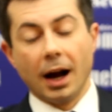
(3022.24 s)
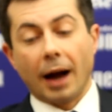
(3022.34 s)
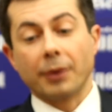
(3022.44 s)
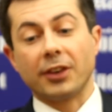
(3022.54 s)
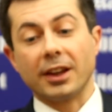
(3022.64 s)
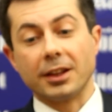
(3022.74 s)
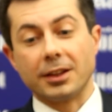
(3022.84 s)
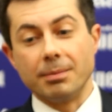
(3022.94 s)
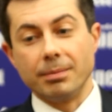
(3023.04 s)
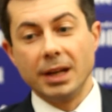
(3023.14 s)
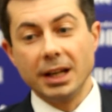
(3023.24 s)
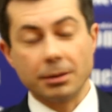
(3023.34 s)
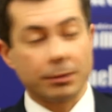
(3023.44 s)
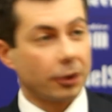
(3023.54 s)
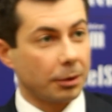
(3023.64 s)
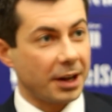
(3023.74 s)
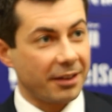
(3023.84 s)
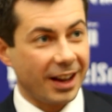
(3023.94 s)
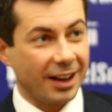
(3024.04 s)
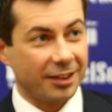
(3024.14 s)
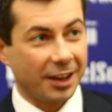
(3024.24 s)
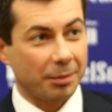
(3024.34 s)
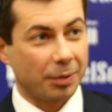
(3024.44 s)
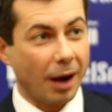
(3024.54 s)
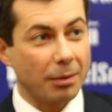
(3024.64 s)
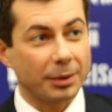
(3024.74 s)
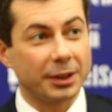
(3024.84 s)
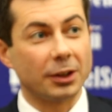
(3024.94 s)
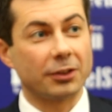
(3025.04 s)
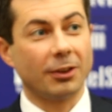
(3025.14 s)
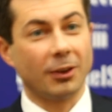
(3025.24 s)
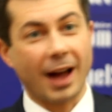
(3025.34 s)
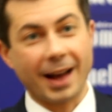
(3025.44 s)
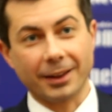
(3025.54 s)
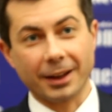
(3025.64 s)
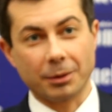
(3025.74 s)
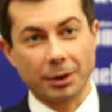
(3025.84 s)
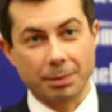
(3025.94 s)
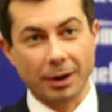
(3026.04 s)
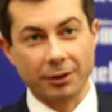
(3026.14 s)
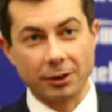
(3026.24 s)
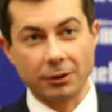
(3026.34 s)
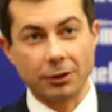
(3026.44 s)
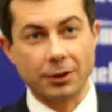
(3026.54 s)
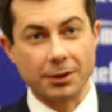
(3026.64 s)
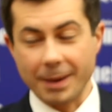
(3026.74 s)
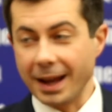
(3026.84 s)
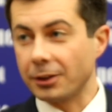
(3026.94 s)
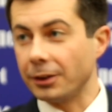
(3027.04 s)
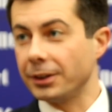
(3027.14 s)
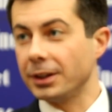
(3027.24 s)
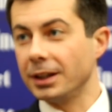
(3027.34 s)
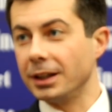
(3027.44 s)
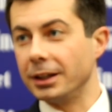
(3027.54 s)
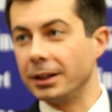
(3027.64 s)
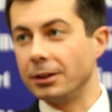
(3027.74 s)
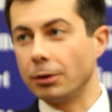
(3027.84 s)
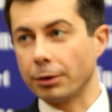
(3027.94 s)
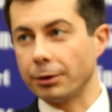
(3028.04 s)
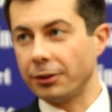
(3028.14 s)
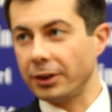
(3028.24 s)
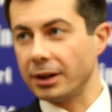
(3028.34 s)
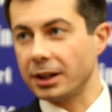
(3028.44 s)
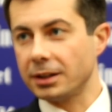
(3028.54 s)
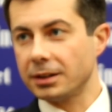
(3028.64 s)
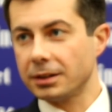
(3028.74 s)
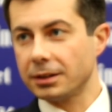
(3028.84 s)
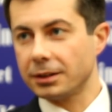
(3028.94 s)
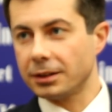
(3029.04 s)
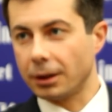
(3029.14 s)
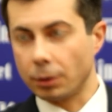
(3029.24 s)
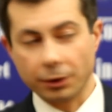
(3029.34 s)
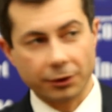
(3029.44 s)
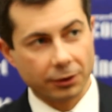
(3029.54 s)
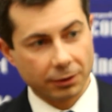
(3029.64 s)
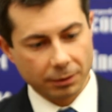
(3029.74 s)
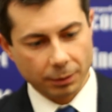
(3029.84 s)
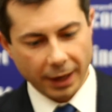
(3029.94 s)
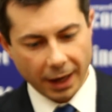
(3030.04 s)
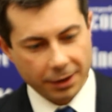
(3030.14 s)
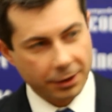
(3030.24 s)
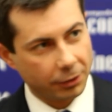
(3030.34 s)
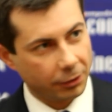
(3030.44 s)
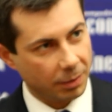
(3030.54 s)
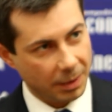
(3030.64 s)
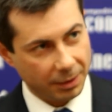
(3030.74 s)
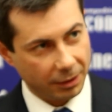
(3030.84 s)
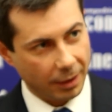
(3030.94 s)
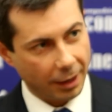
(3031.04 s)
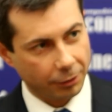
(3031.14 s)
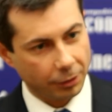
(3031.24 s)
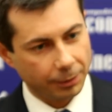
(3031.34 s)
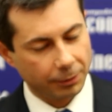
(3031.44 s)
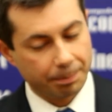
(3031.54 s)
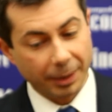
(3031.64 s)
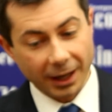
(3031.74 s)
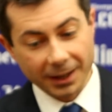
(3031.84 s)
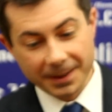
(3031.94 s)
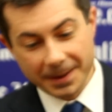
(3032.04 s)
I would say that the medium term in Afghanistan probably looks a lot like what the president just dismantled in northern Syria. In other words, we end the commitment of ground troops, but